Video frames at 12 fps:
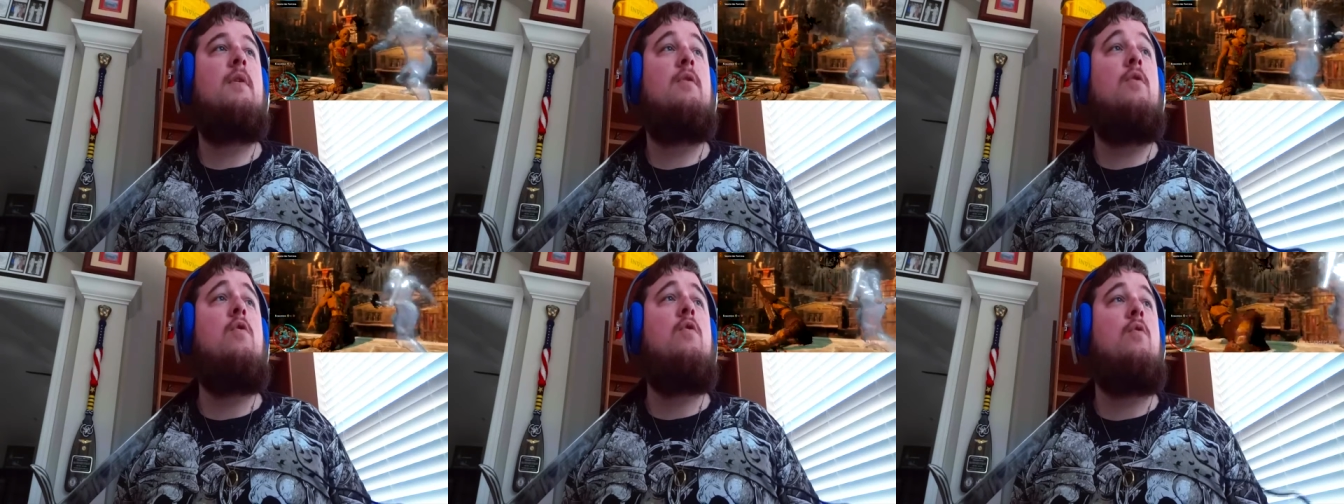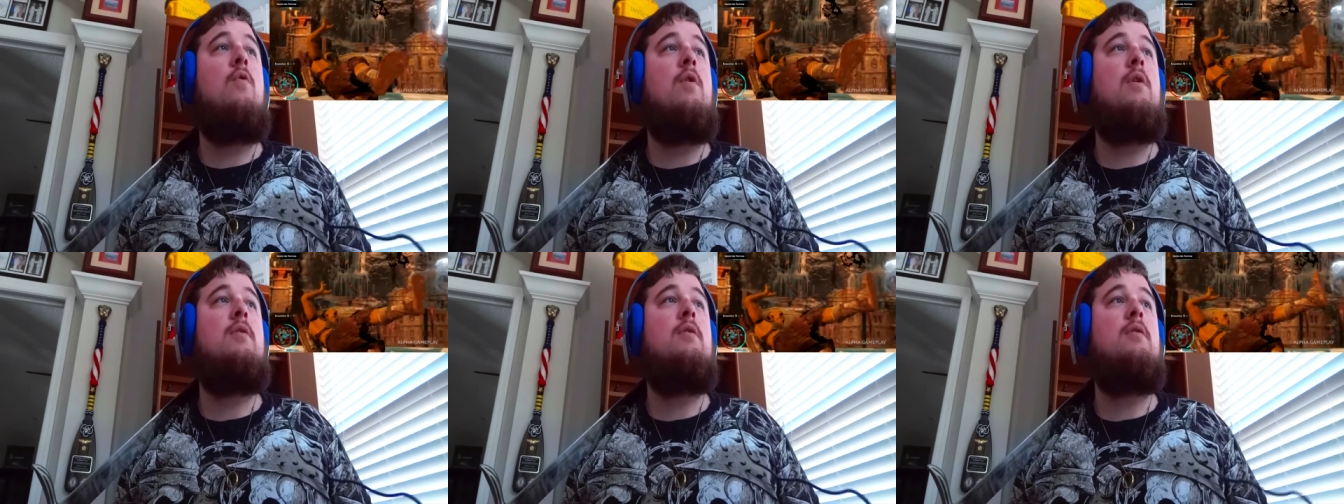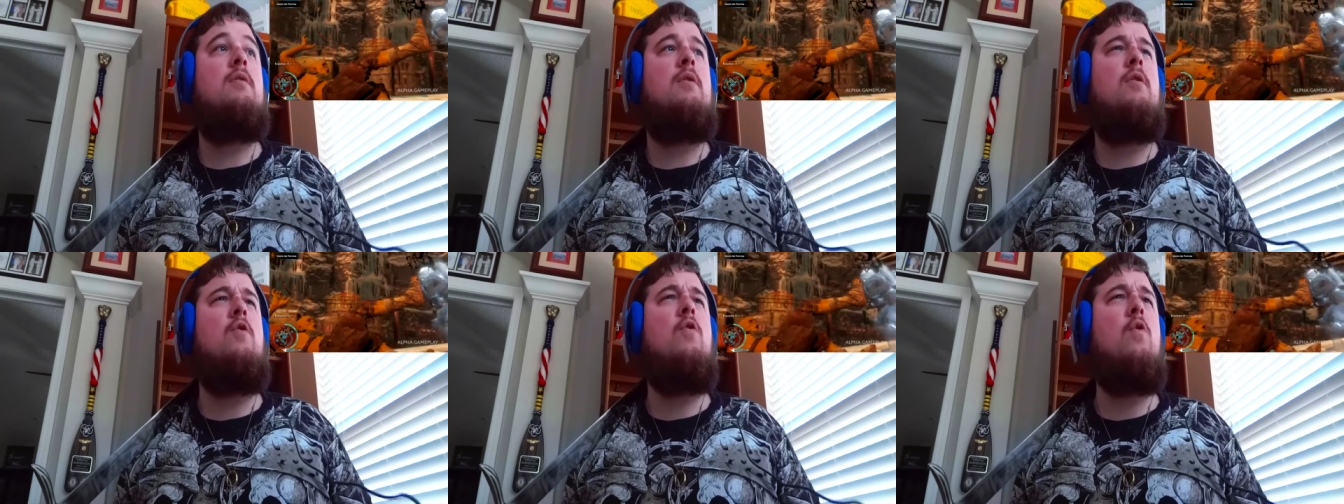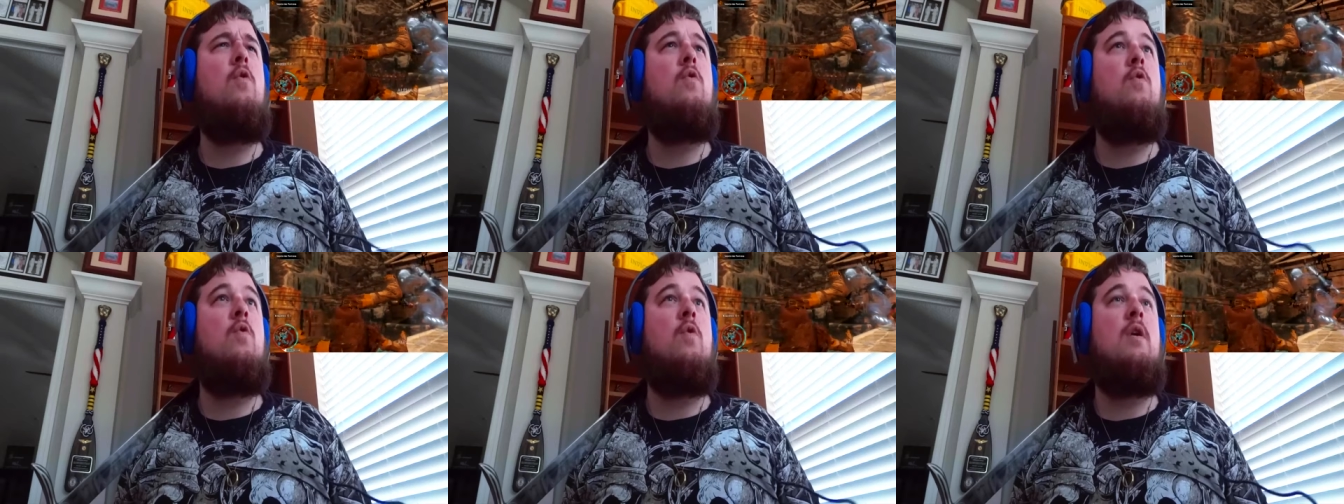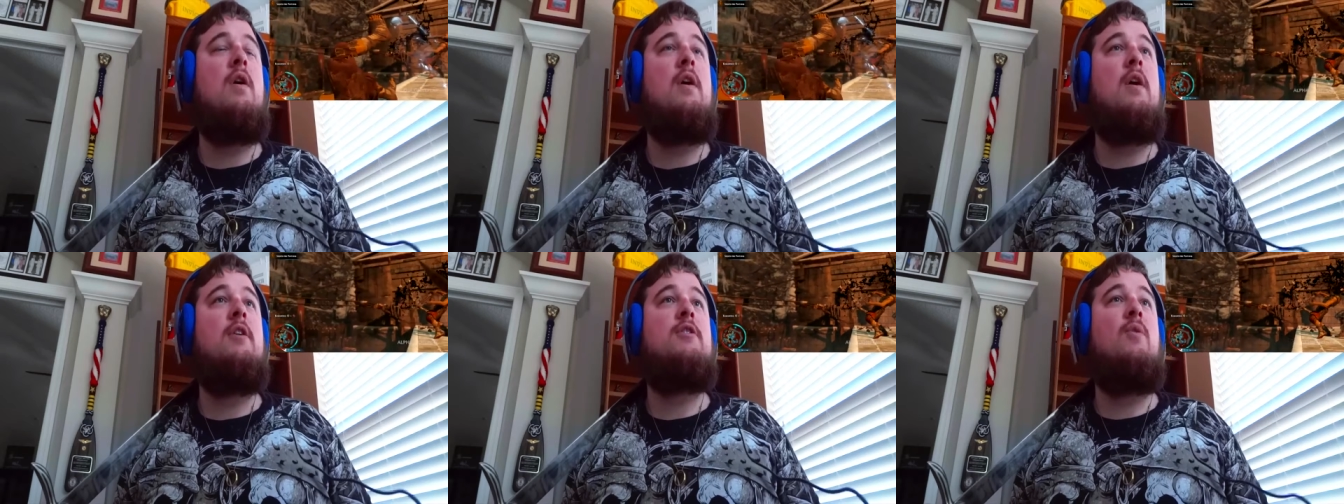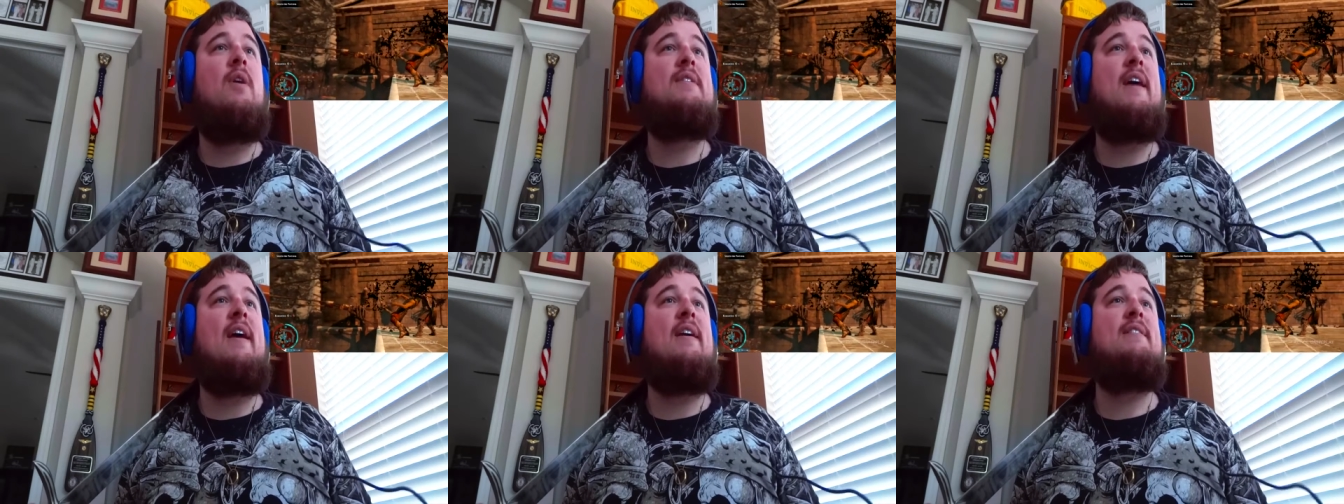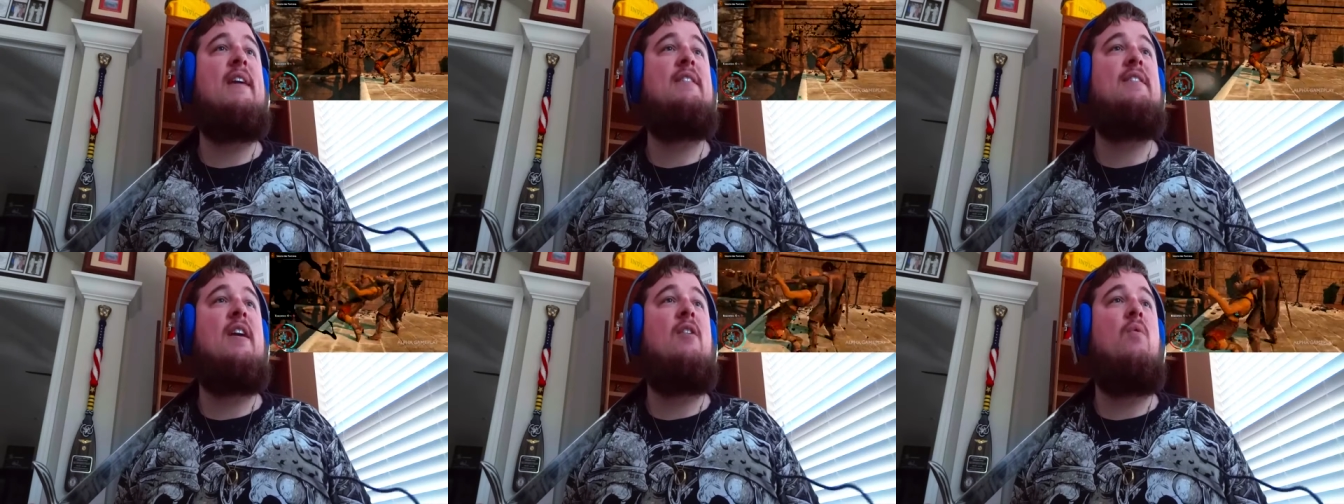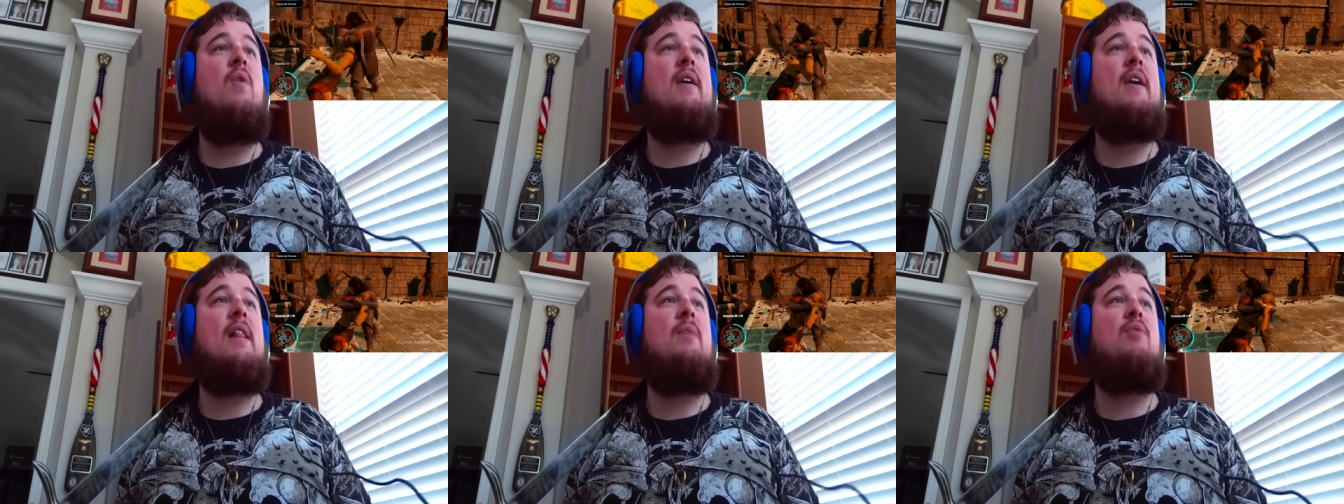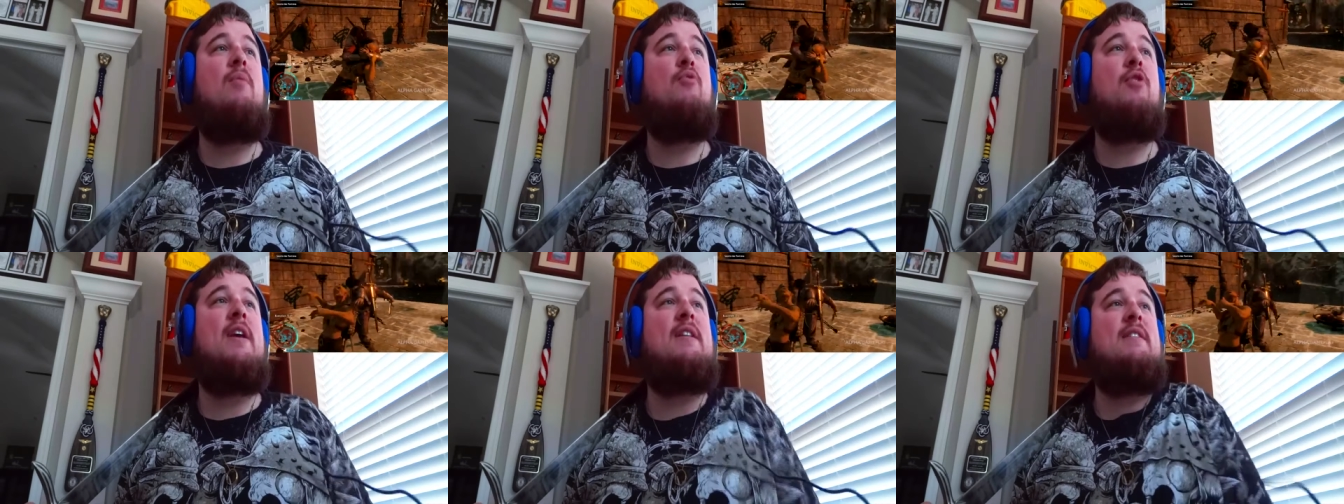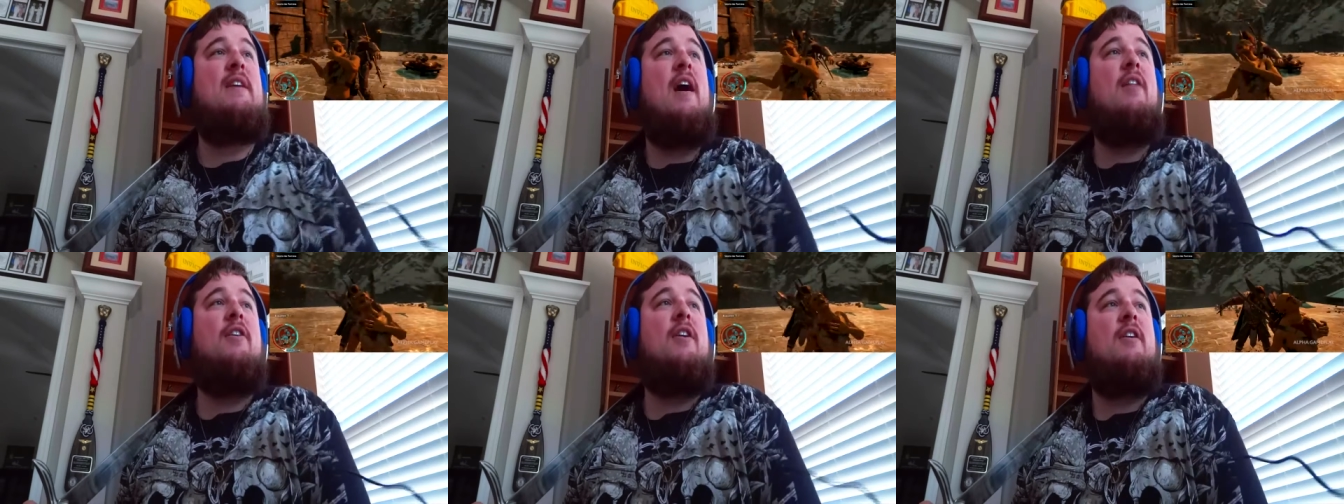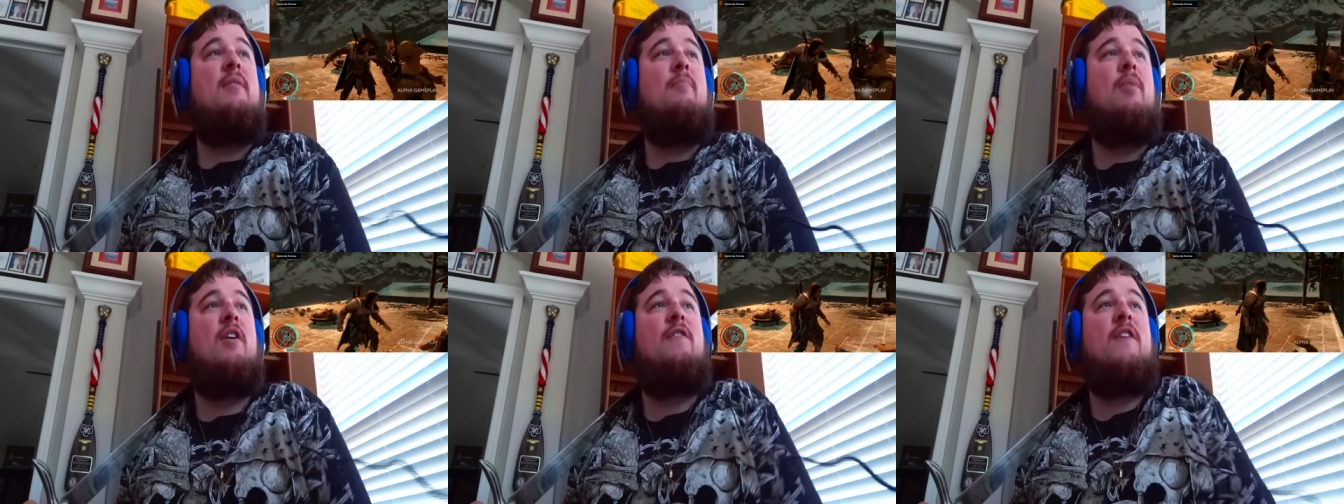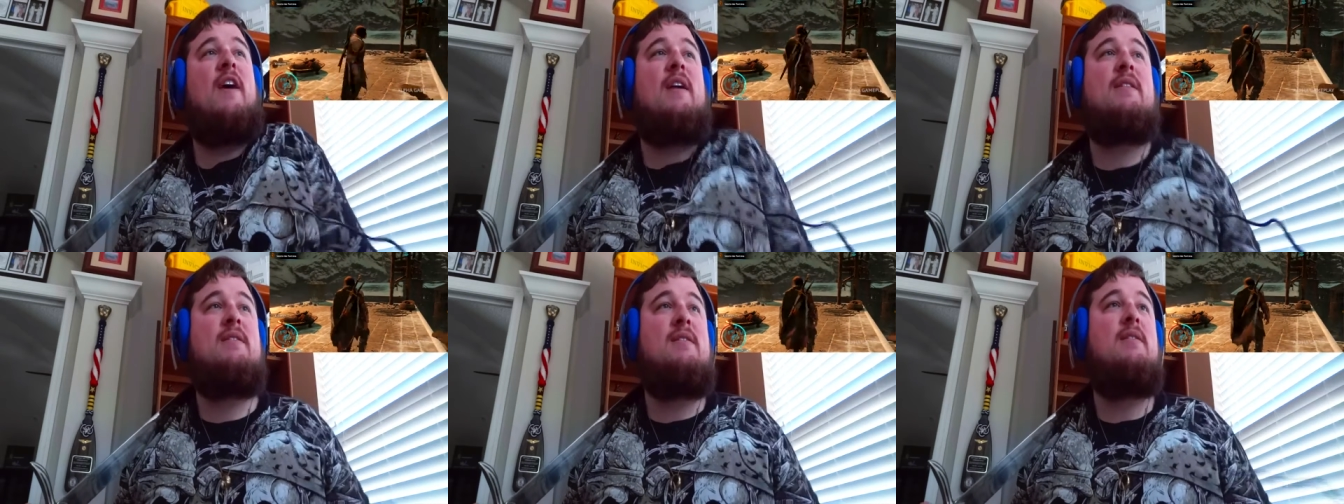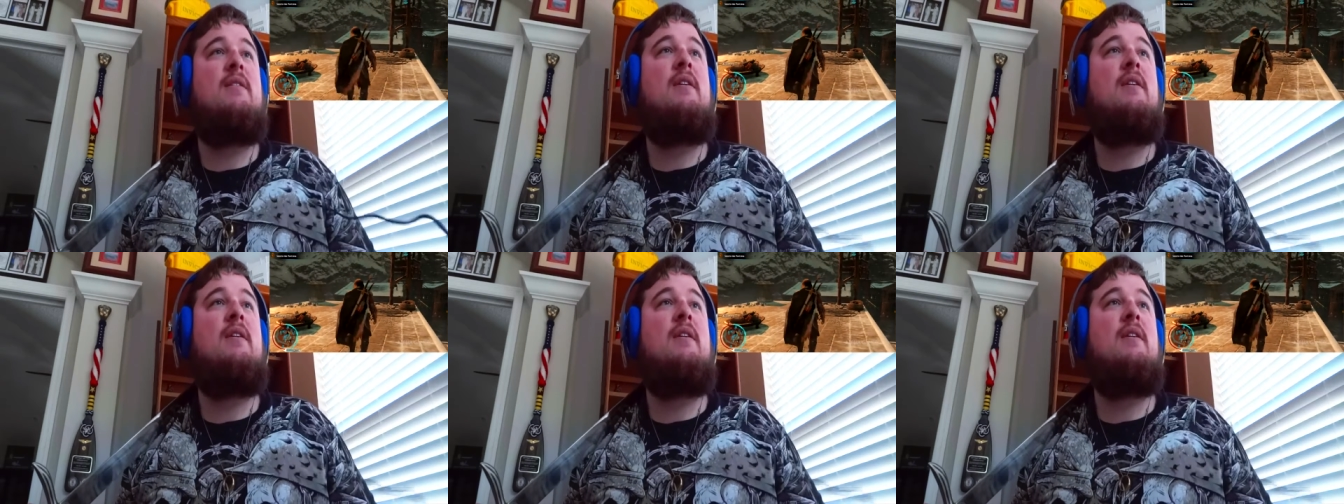Ooh! Ooh! So while Talion takes care of one, Celebrimbor gets the other. Perfect.